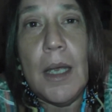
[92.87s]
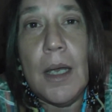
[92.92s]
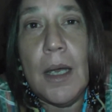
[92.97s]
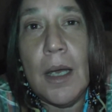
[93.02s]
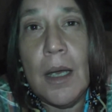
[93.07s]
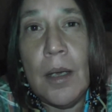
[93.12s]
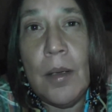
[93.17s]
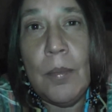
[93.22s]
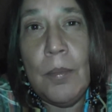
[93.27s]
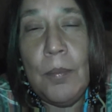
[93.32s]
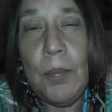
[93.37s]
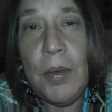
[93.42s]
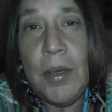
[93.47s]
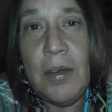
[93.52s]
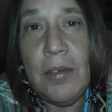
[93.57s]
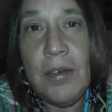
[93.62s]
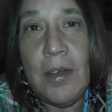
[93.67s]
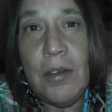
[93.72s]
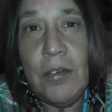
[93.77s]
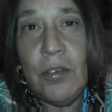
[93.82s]
But
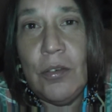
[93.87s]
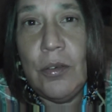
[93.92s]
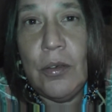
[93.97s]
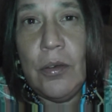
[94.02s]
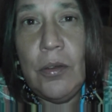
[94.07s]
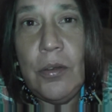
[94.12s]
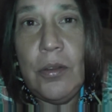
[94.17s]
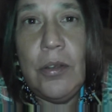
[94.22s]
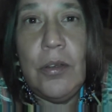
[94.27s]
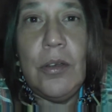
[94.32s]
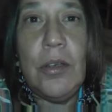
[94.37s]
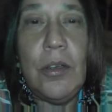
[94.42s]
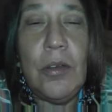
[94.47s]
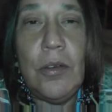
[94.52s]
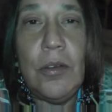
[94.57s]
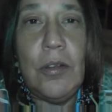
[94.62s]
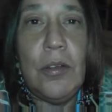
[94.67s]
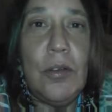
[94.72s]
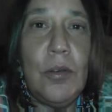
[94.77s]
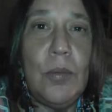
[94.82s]
as I scroll through
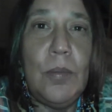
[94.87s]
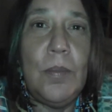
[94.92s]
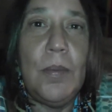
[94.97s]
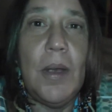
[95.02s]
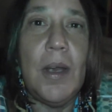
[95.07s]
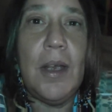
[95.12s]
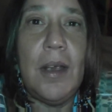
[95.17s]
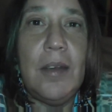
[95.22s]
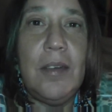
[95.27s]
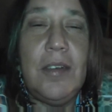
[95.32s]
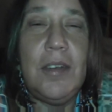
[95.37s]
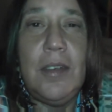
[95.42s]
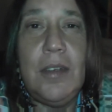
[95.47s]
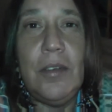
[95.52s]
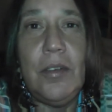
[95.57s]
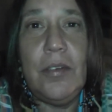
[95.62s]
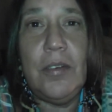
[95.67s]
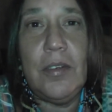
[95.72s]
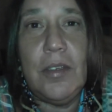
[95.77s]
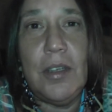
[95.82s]
YouTube, I
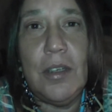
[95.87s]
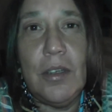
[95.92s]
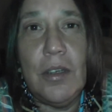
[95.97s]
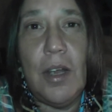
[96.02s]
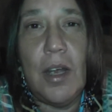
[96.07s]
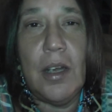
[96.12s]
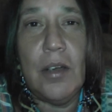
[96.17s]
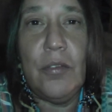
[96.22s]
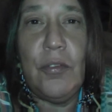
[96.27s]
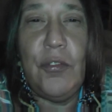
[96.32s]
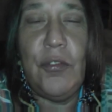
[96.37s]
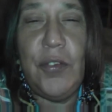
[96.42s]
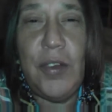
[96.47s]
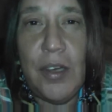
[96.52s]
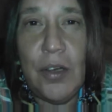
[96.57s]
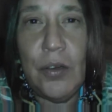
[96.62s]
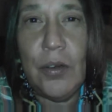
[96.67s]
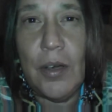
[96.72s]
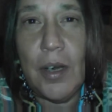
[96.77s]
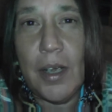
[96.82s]
still see a lot of
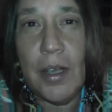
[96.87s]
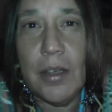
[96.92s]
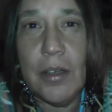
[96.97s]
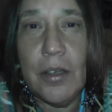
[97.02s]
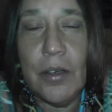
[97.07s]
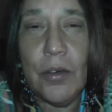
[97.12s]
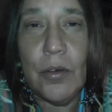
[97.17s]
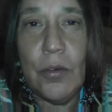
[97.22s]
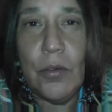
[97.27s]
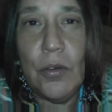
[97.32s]
fear out there.